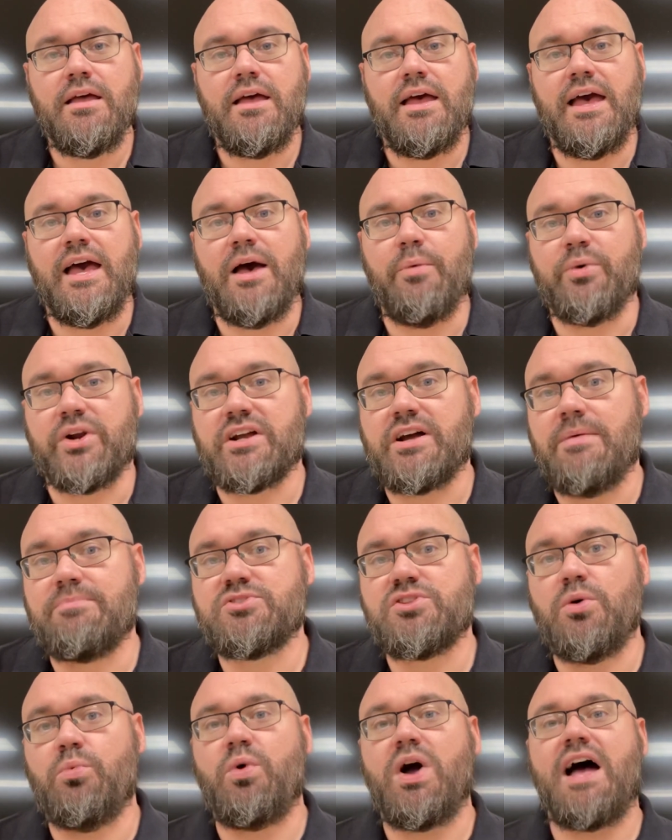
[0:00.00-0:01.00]
And when it comes
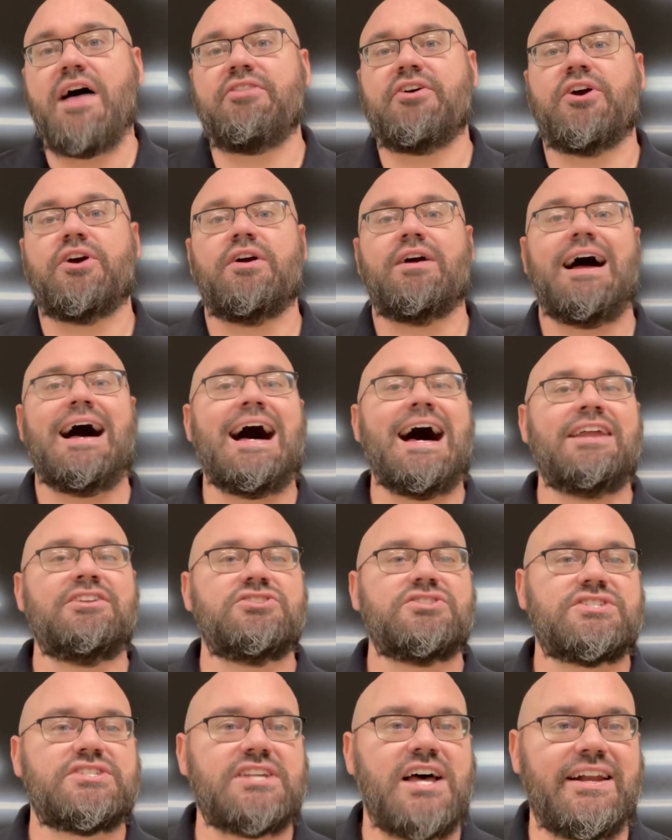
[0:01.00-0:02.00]
to the weather, hot
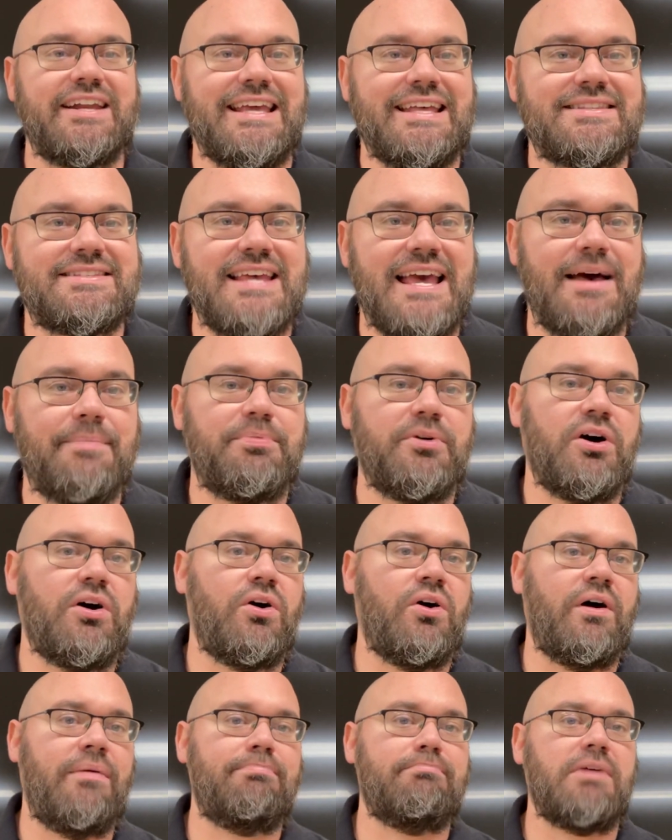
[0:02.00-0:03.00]
and sunny in Tampa
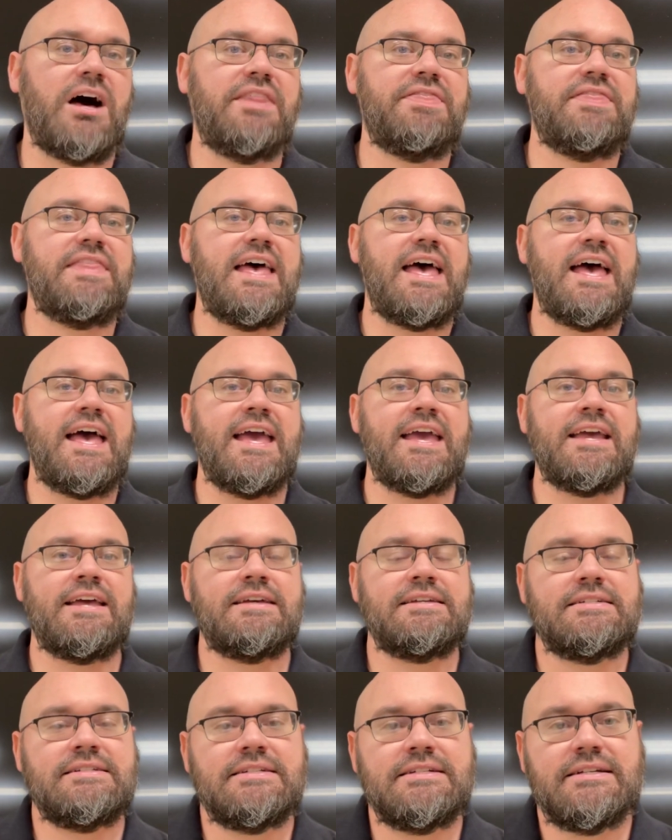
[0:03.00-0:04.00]
on
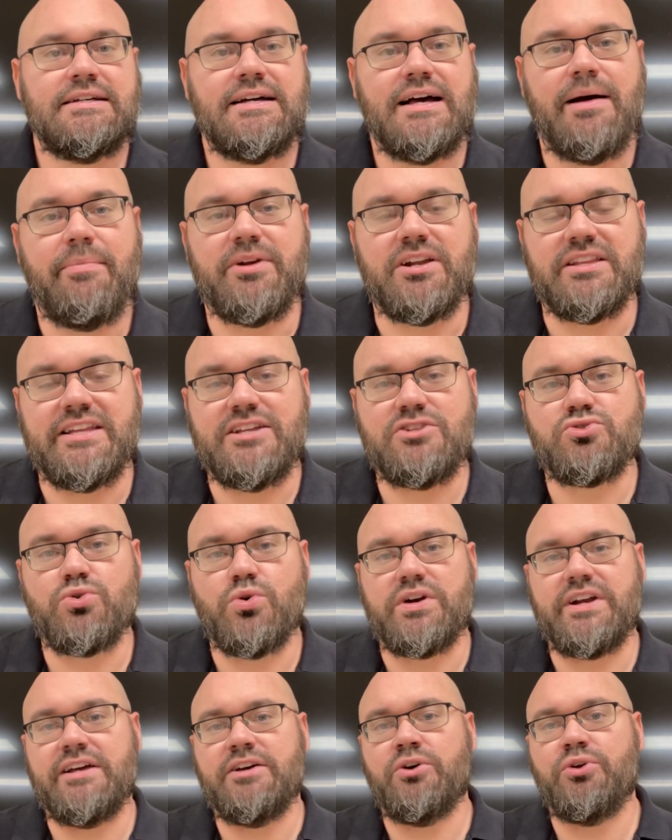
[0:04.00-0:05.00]
Monday. I'm going to lean
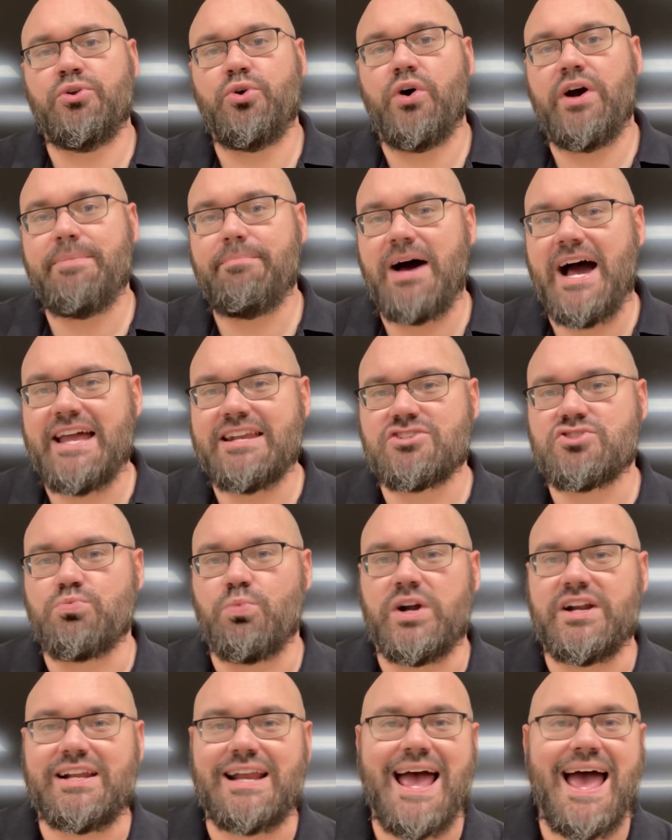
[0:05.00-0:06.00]
toward Illinois minus
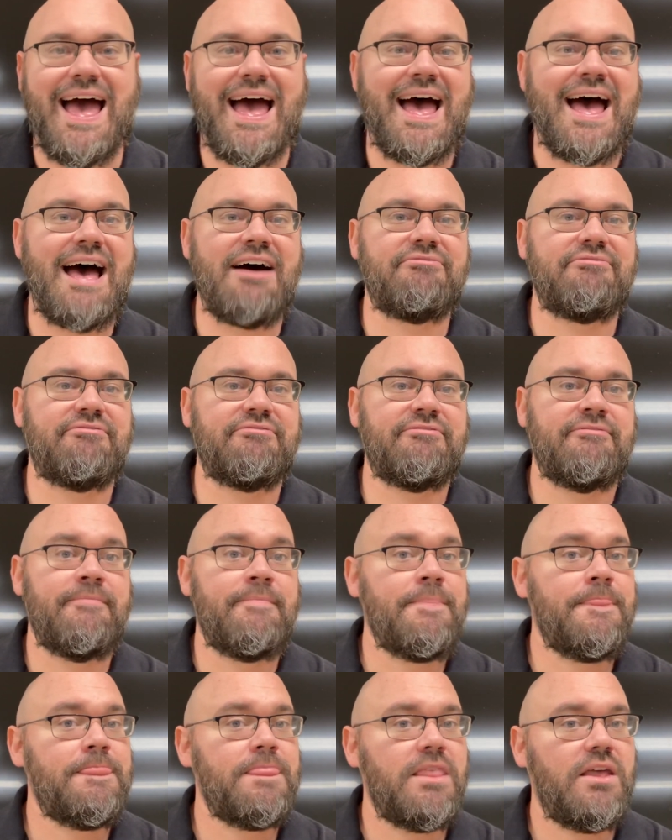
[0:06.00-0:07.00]
one and a half,
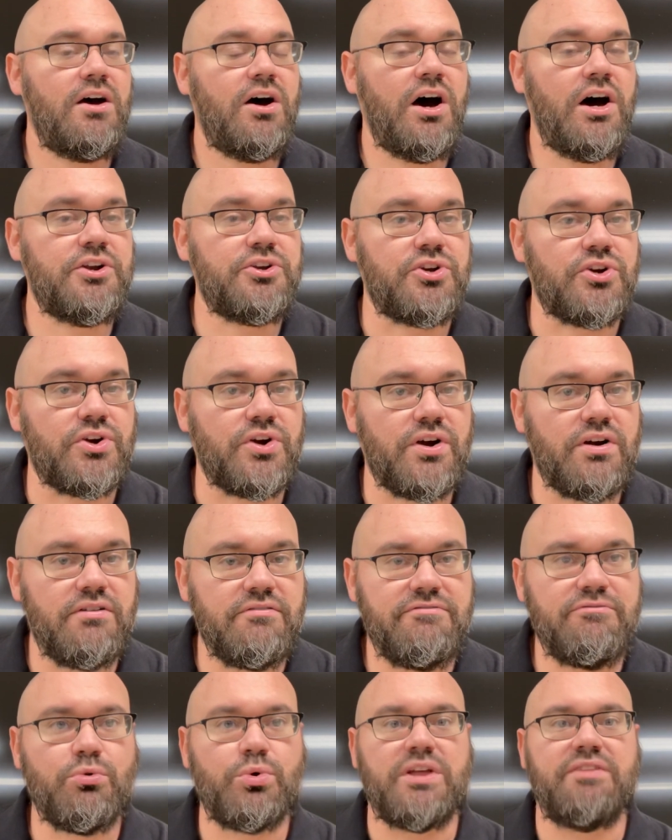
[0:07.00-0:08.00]
under
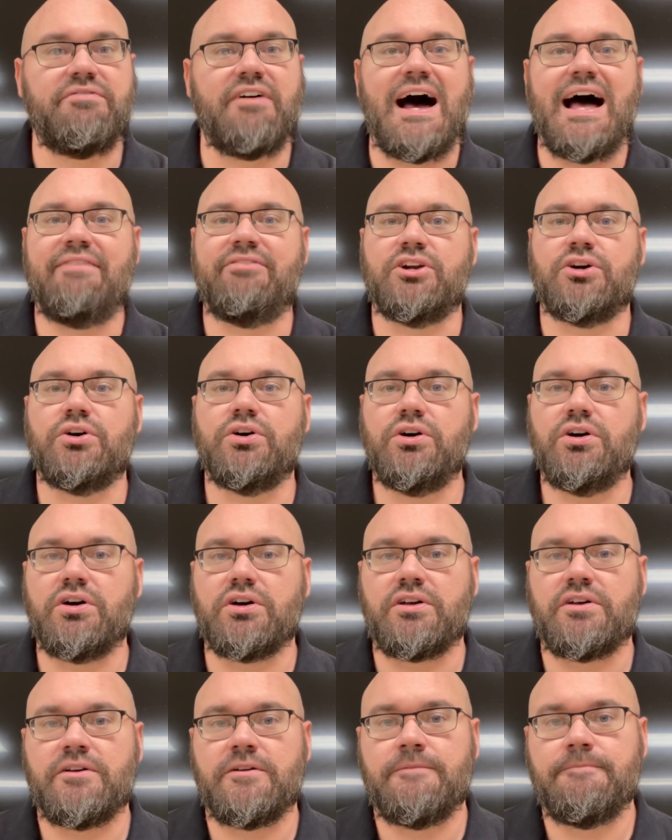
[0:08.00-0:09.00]
45 and a hook.